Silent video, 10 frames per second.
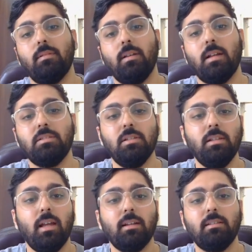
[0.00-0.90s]

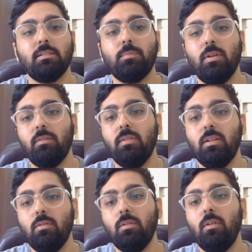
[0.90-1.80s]
actually at this point we
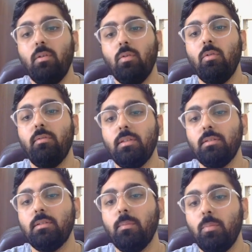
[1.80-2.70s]
don't know
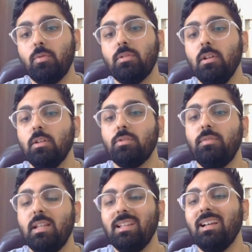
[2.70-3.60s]
whether the post, so
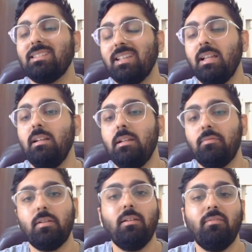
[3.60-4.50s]
we can assign
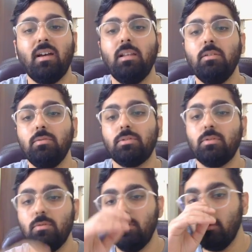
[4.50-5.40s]
different values
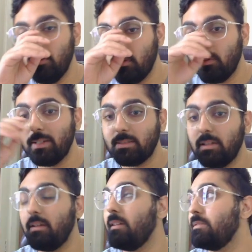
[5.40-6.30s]
to question
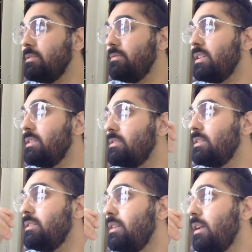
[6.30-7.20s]
and answer. We can say
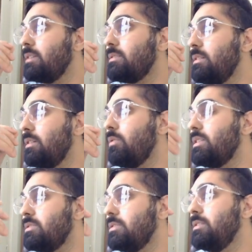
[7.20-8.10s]
that asking a
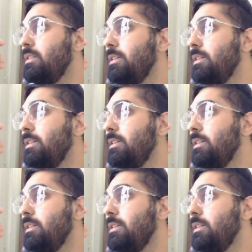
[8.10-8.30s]
question